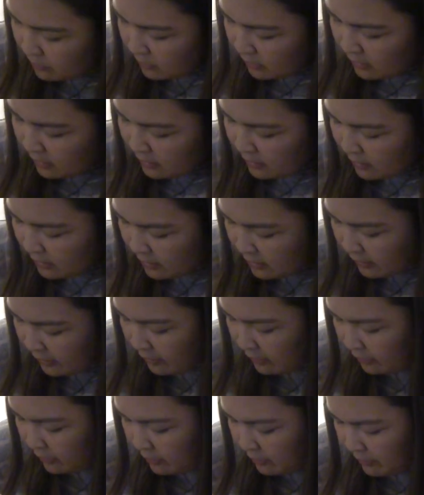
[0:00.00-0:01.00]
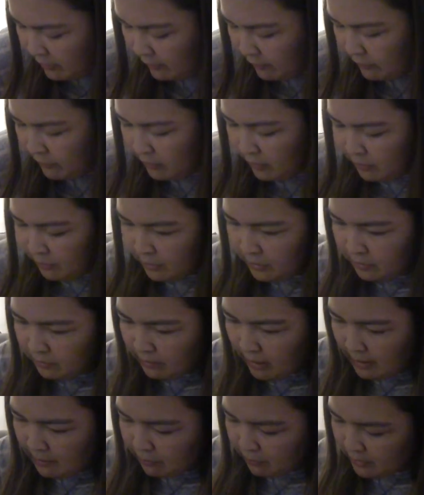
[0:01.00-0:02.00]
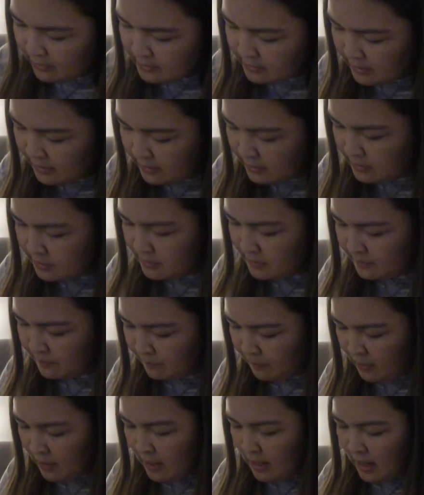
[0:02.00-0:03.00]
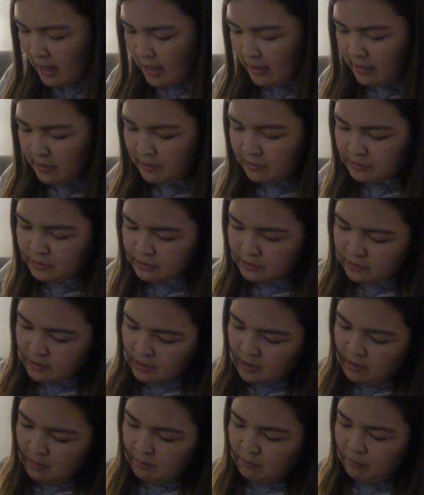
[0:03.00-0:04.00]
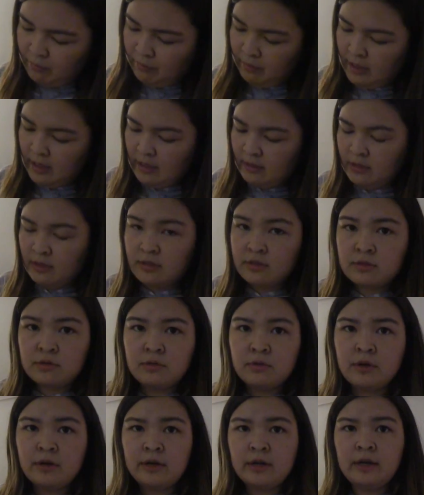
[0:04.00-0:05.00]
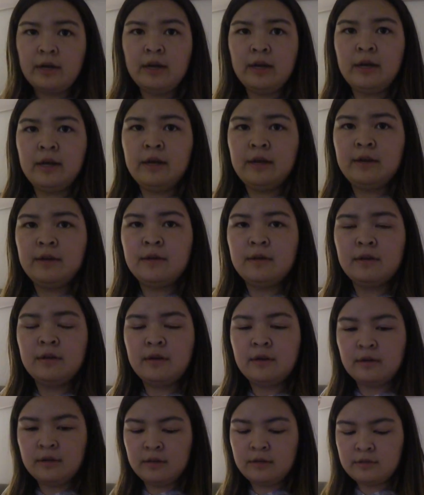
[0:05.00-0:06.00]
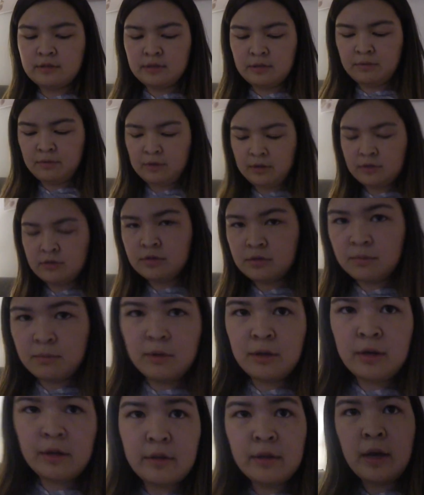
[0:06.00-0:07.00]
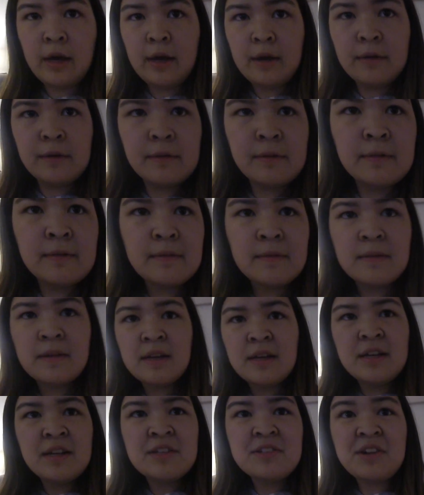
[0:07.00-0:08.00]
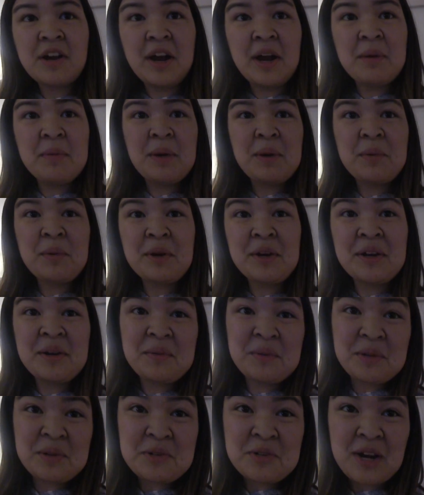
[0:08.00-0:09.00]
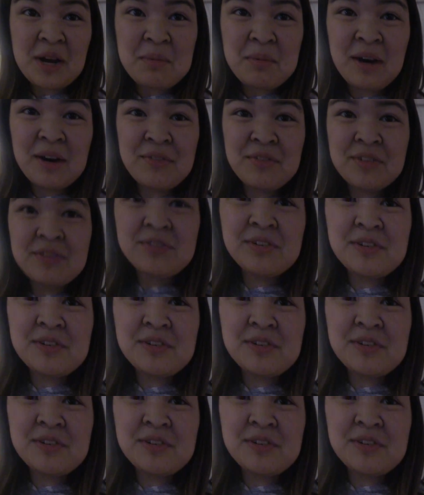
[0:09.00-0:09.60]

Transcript: look that you're going for when you wrap presents. And then you just bring this corner in. Here, let's see if we can zoom in on that. Sorry, I'm like working with a tripod for the